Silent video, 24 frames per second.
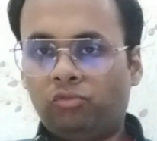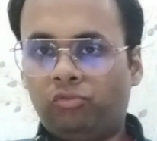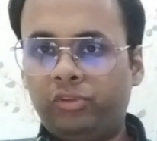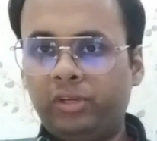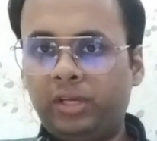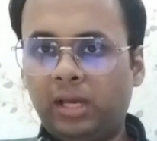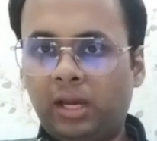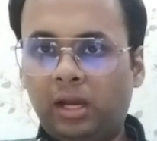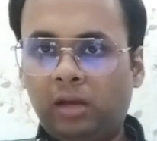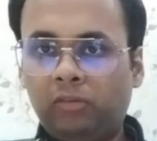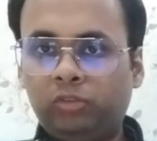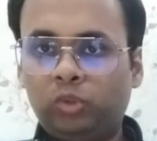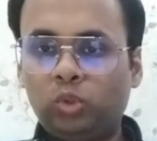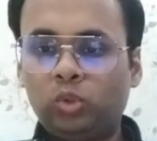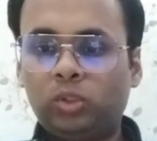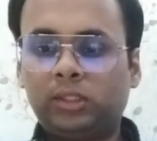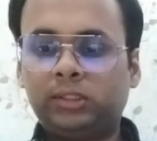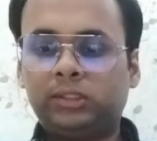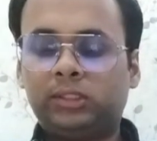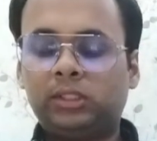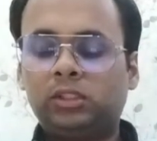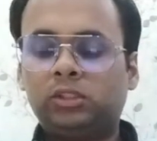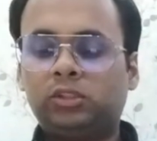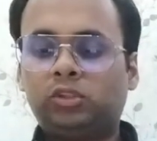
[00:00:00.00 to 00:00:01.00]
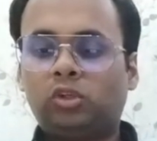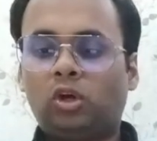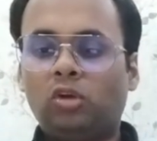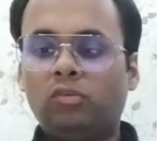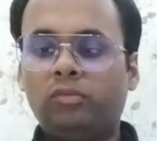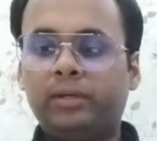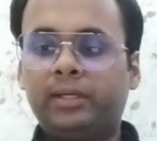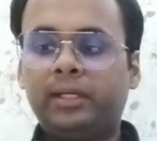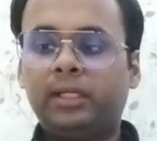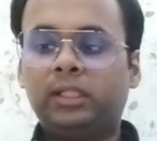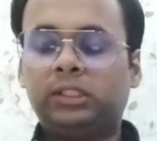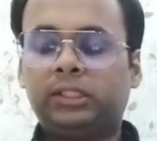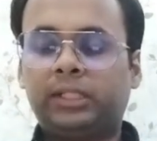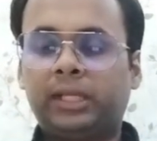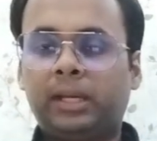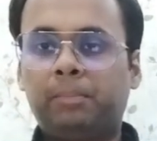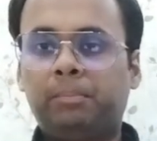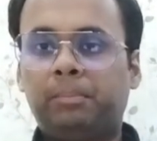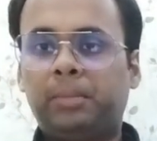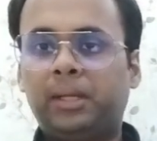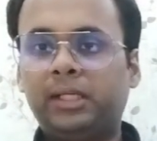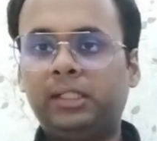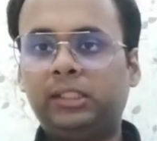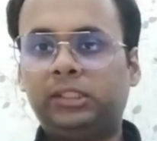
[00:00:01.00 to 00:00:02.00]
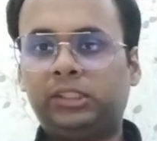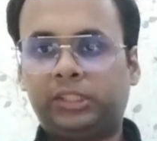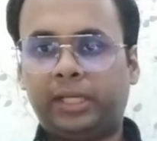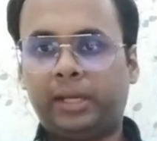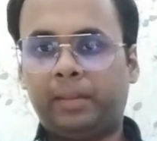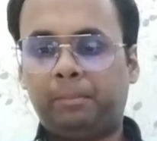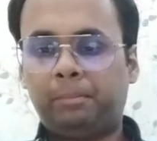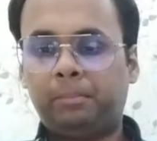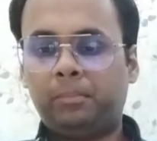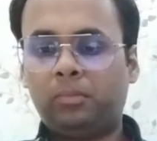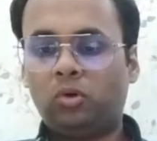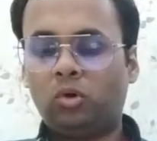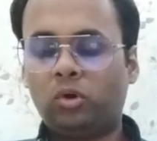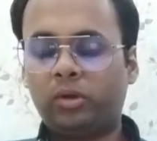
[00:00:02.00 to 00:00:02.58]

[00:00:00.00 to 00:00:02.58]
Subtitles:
we have to consider solving it step by step.